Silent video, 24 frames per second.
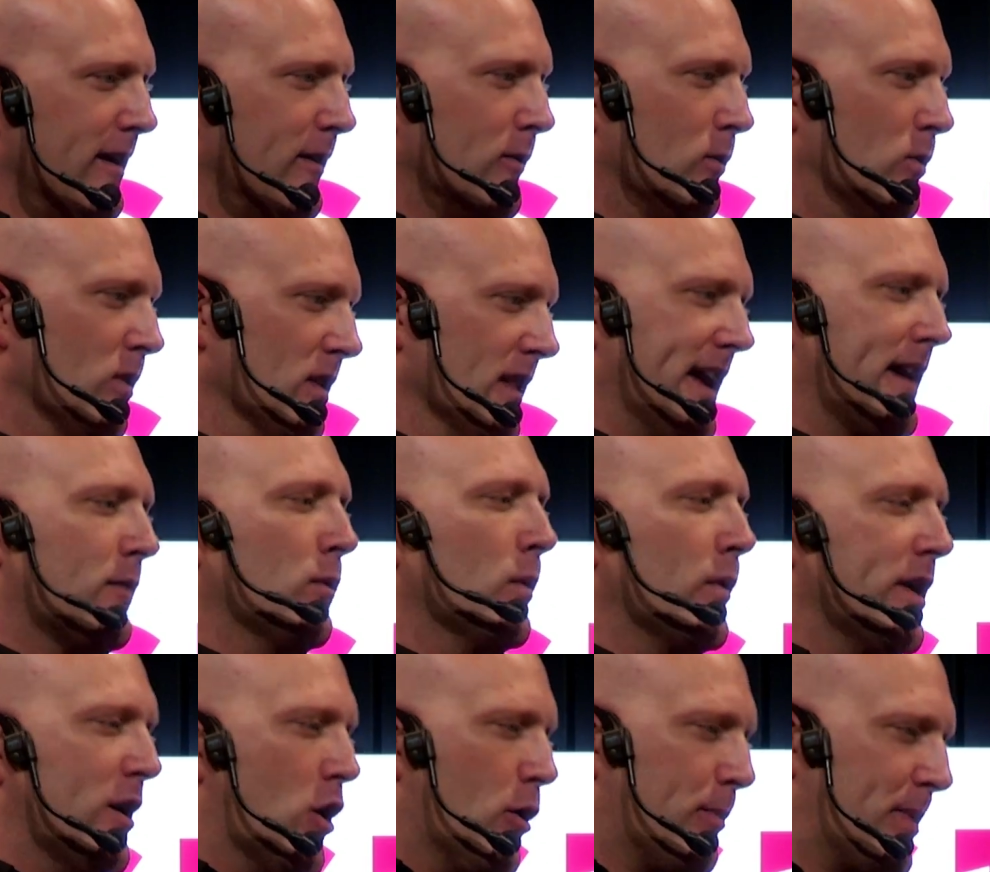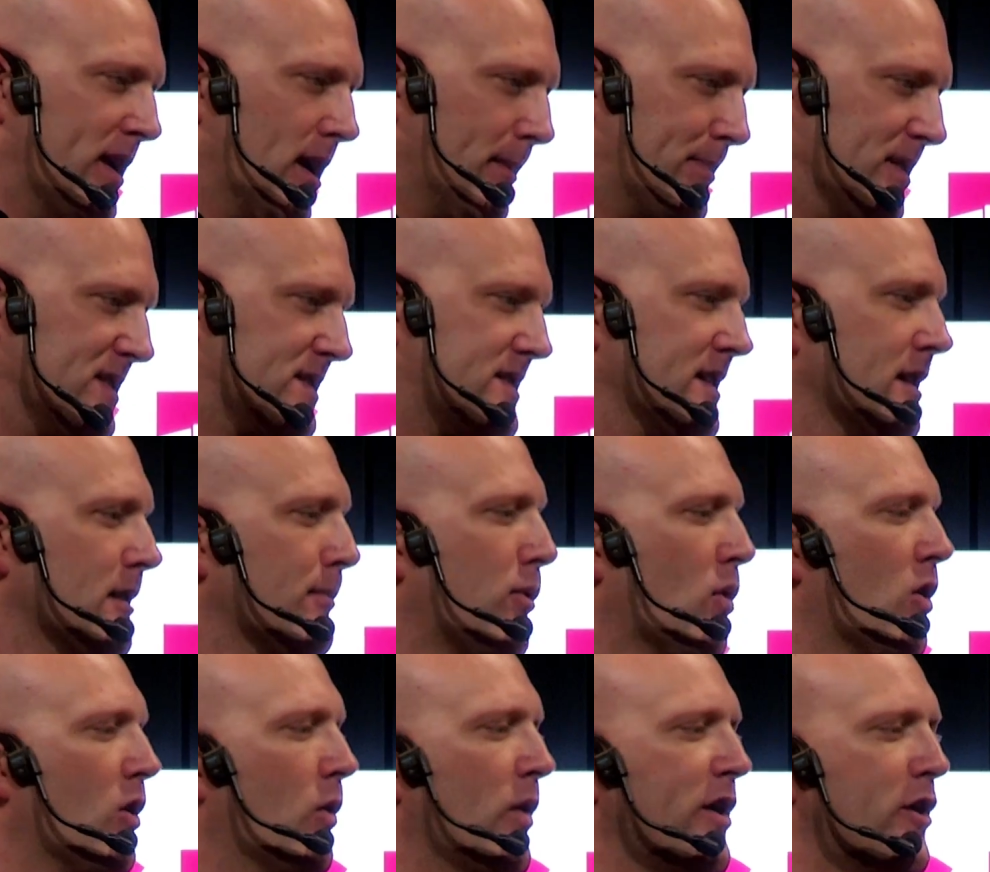like when we opened up in
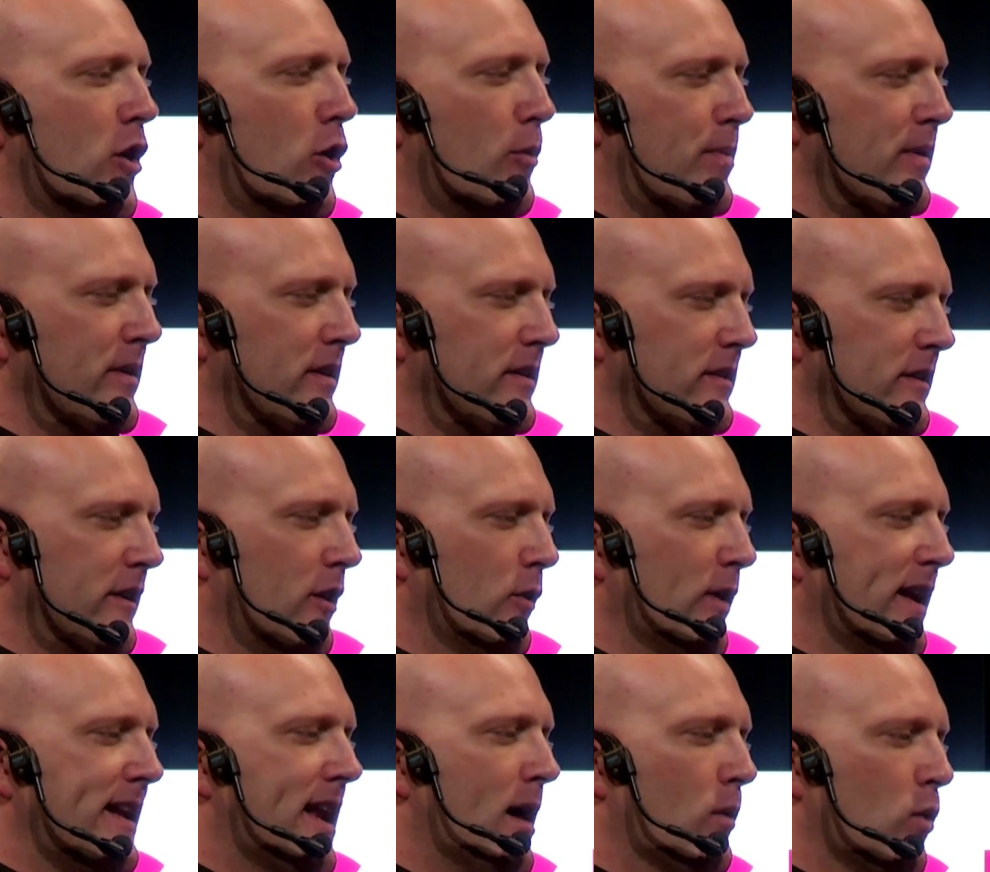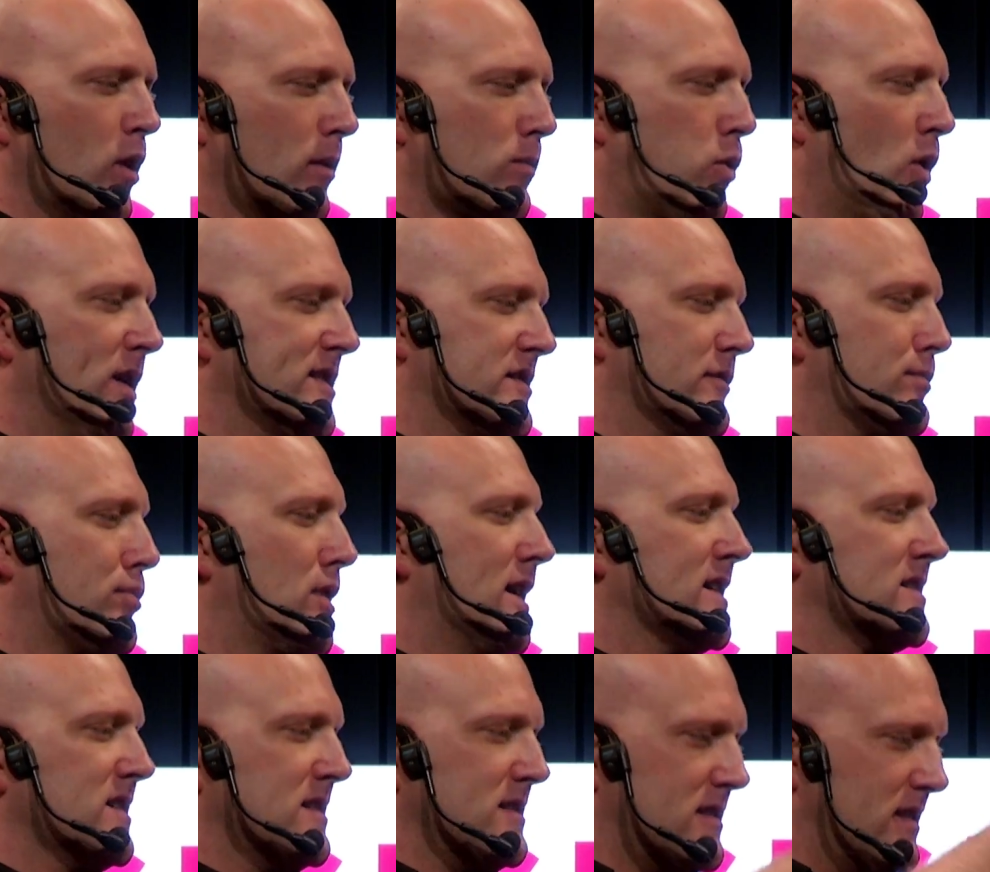Singapore, we had network points of
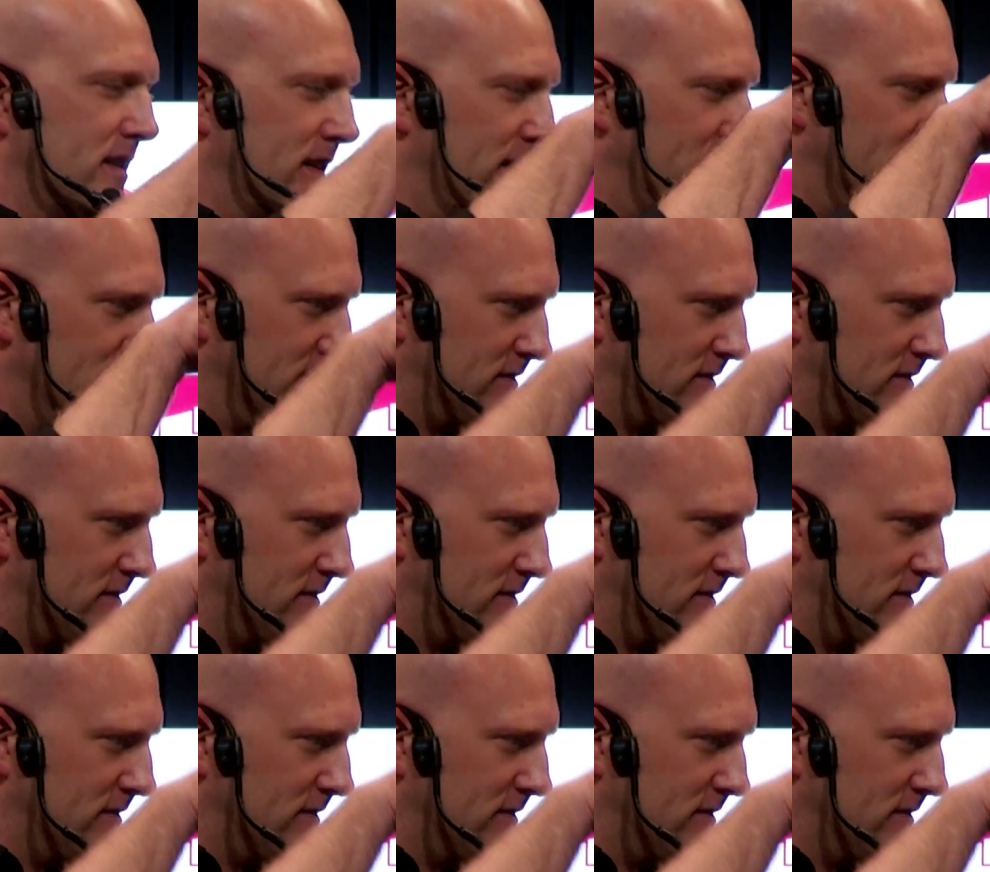presence then in